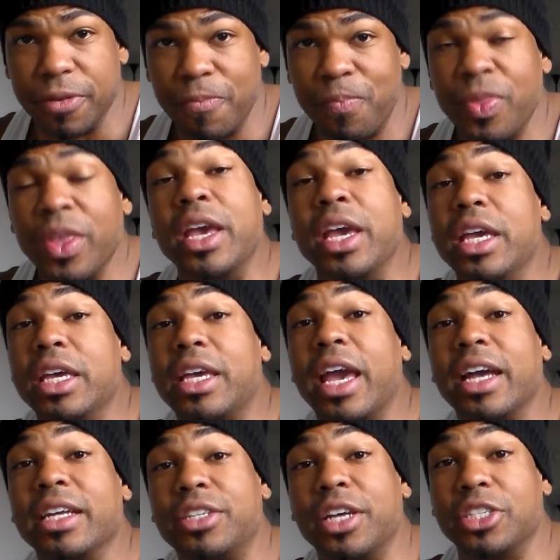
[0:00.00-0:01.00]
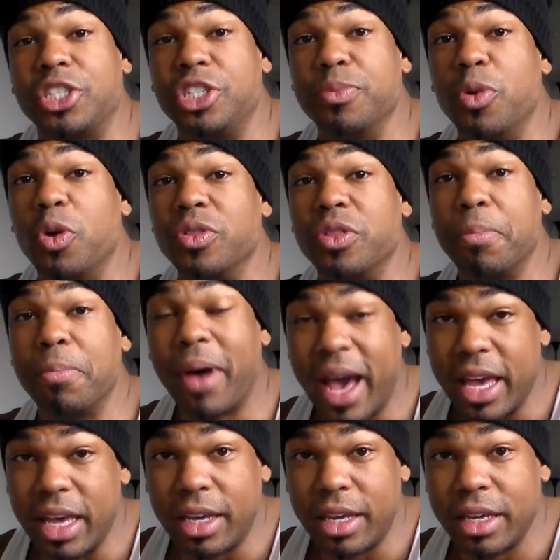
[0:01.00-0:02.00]
him. He can't touch him on the
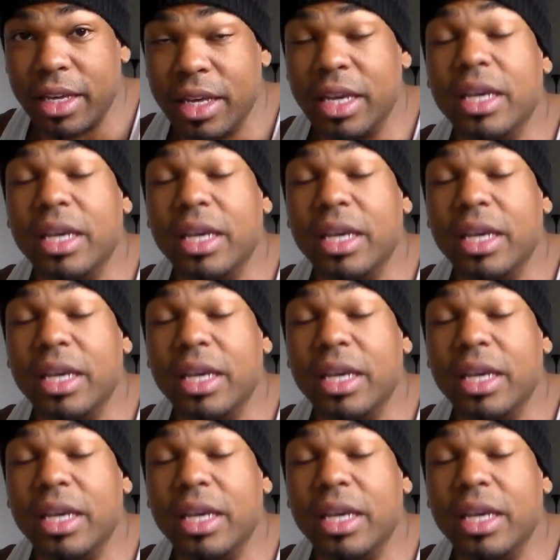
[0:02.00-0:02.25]
mic.